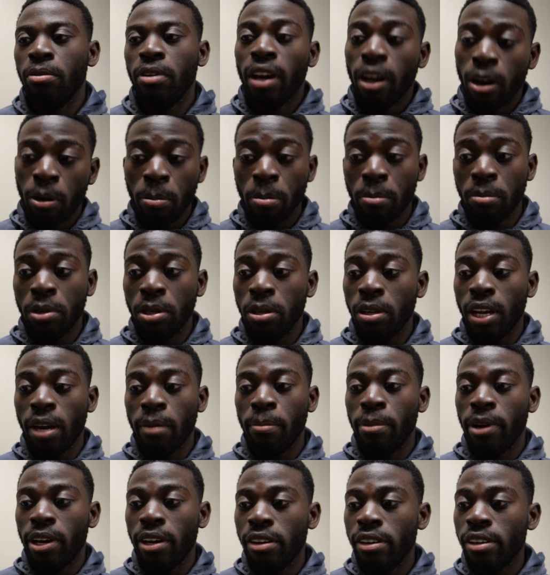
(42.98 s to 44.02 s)
helping me to
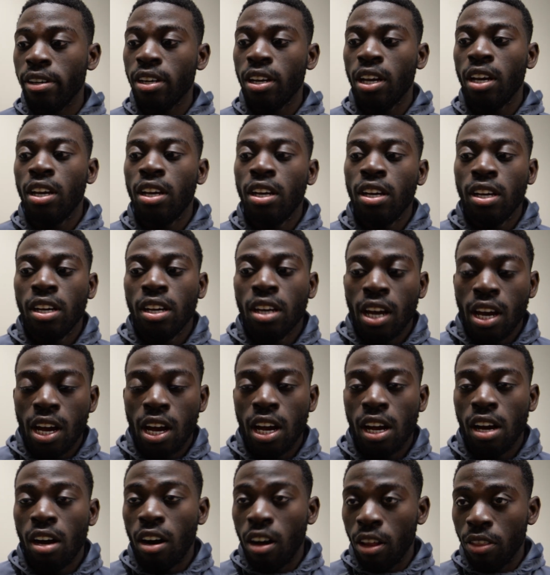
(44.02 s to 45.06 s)
get better
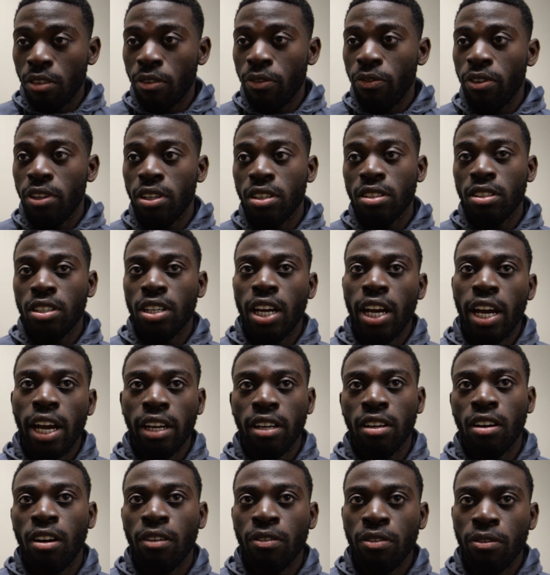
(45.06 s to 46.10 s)
uh, on the field
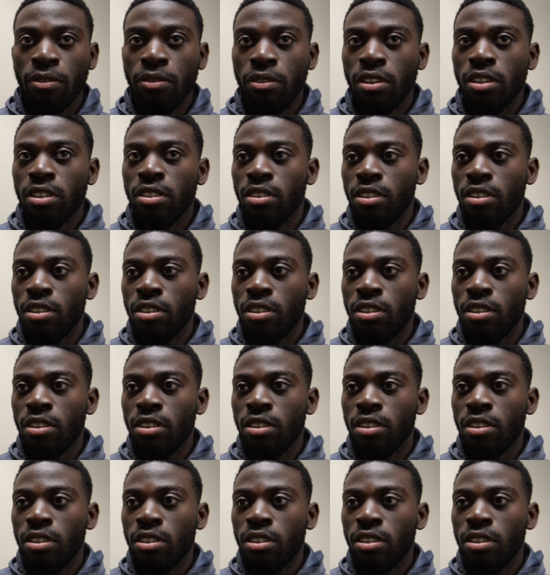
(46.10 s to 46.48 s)
and off the field.